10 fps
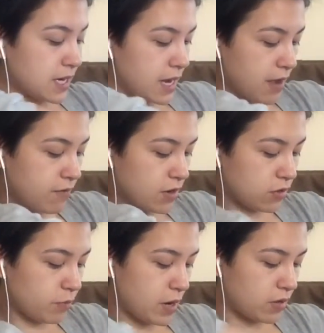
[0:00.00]
I have
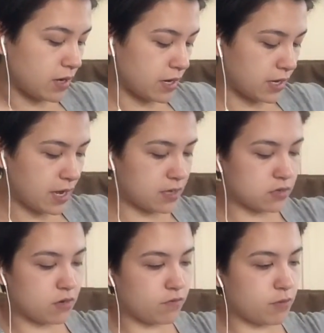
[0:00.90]
another pair that I could
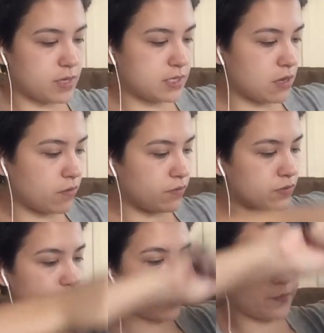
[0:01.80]
cast on for myself,
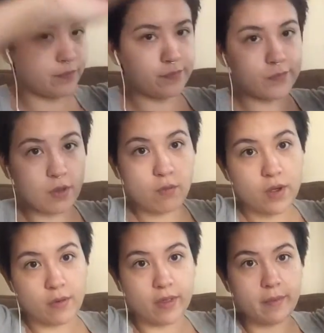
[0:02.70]
so it
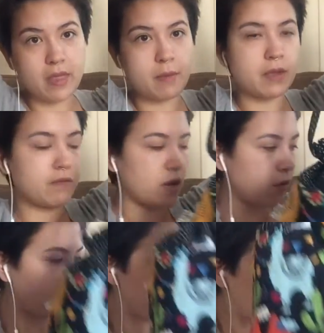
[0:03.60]
wouldn't really be that big of a deal.